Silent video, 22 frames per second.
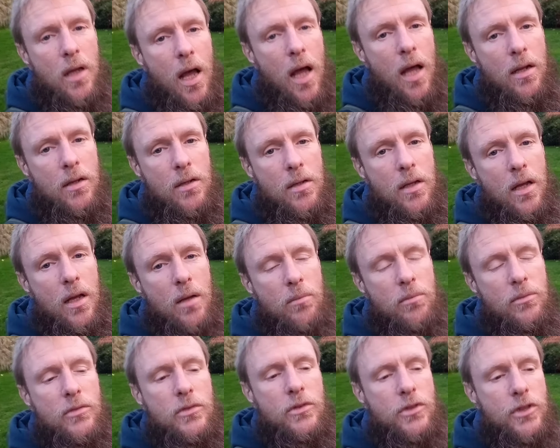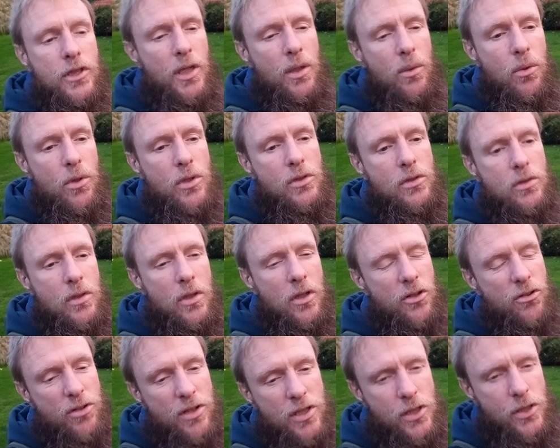And um, she was a
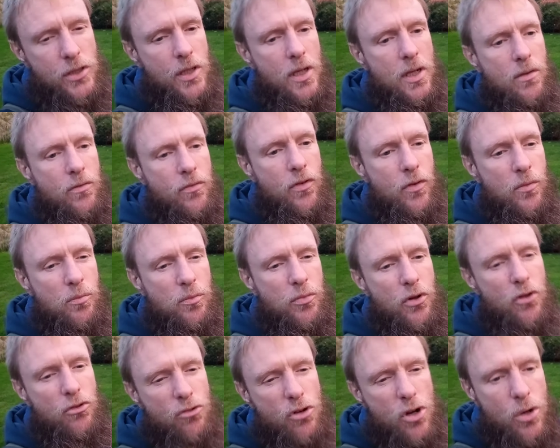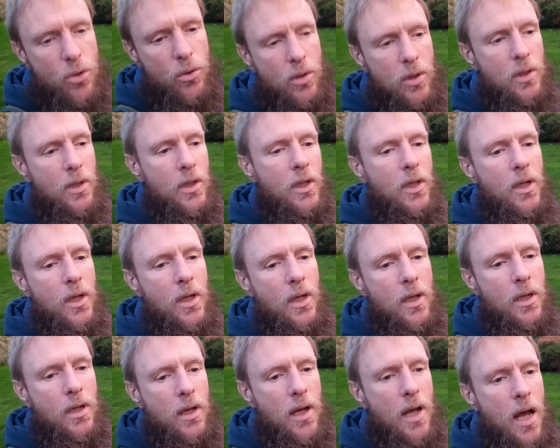Christian from Peru,
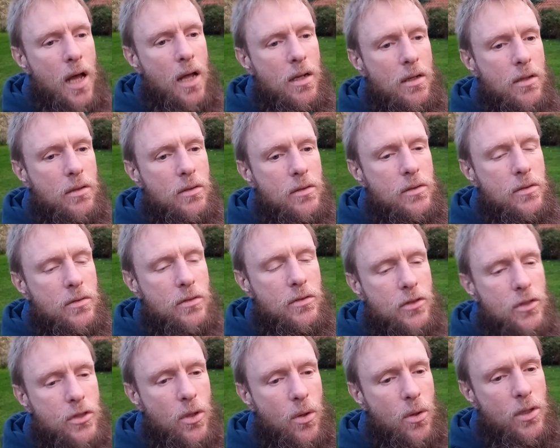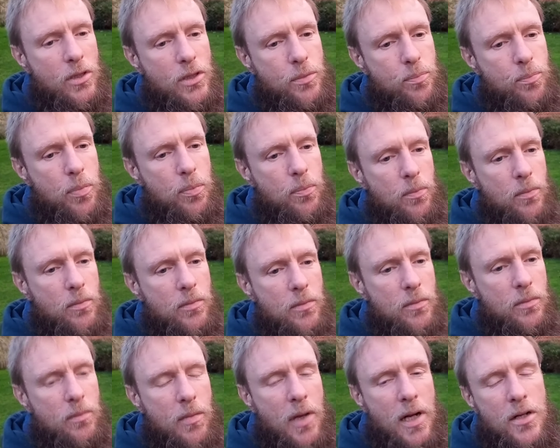and so I
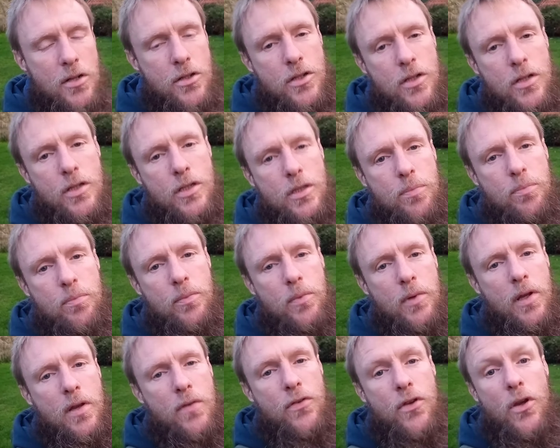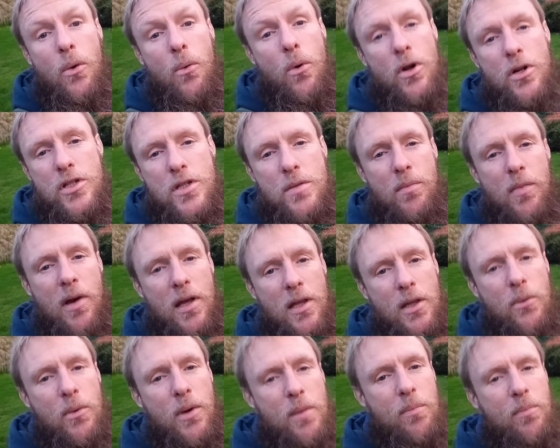managed to. If you're watching, by
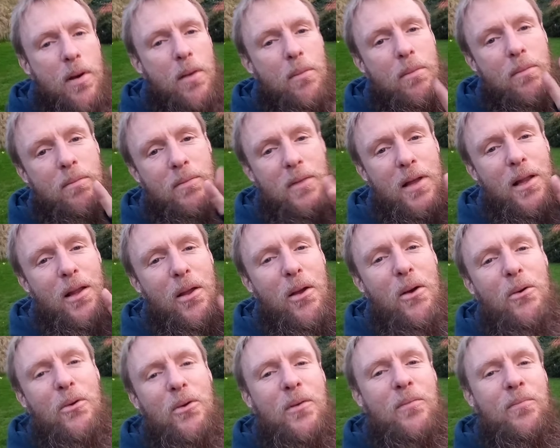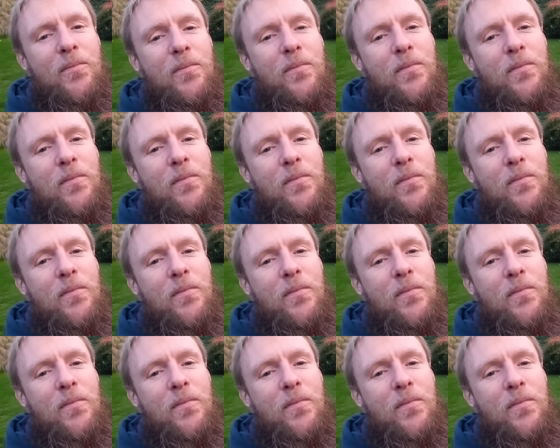the way, Bab, hello.